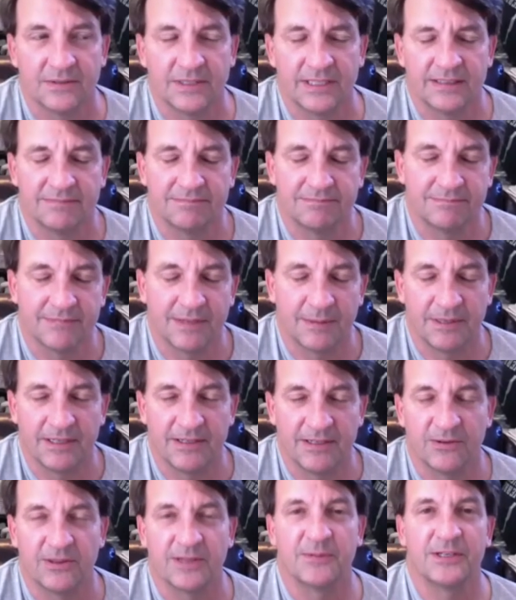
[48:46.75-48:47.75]
We I mean
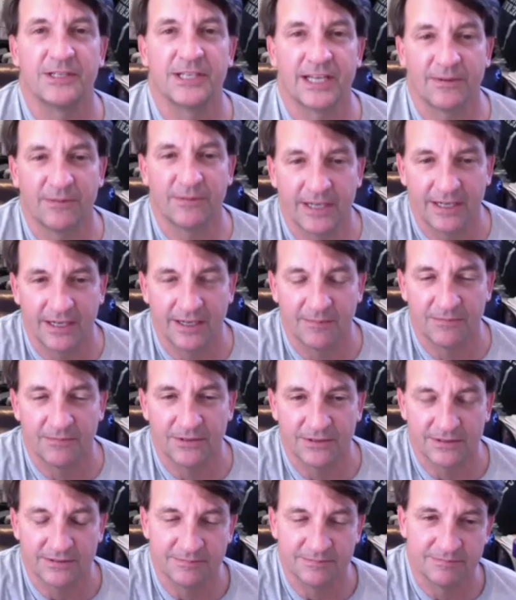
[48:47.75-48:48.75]
only when you get written up
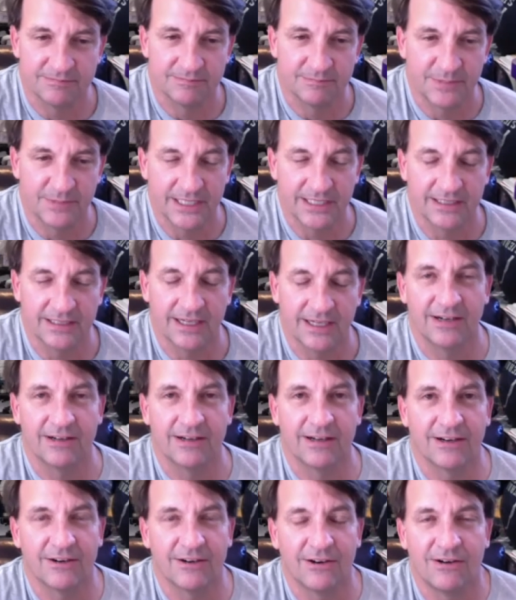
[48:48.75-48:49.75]
for being
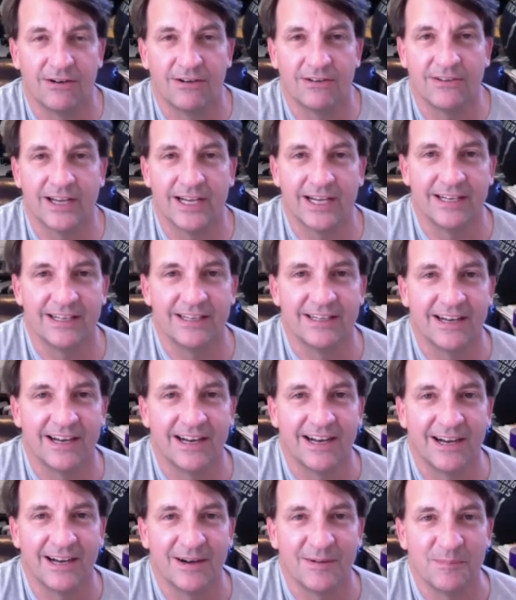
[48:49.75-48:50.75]
tired on call all night.
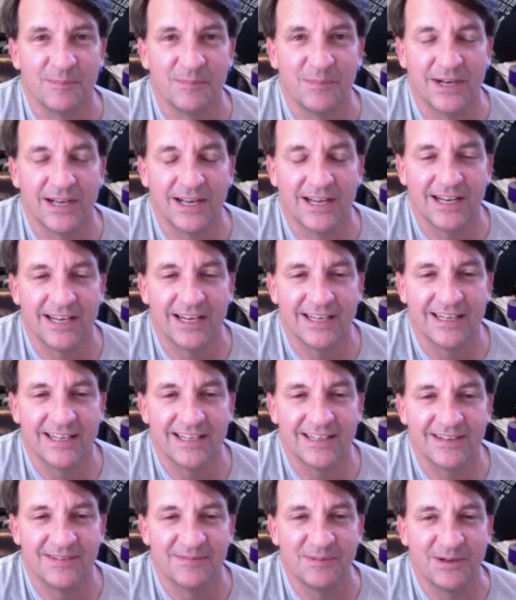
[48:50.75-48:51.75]
Um, but
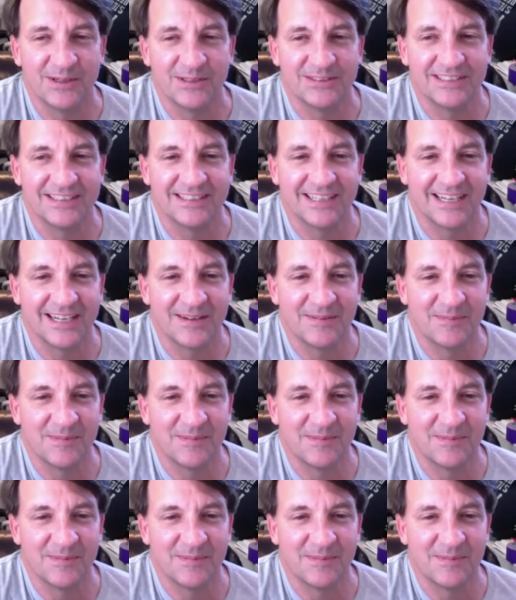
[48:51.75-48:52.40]
most of the time.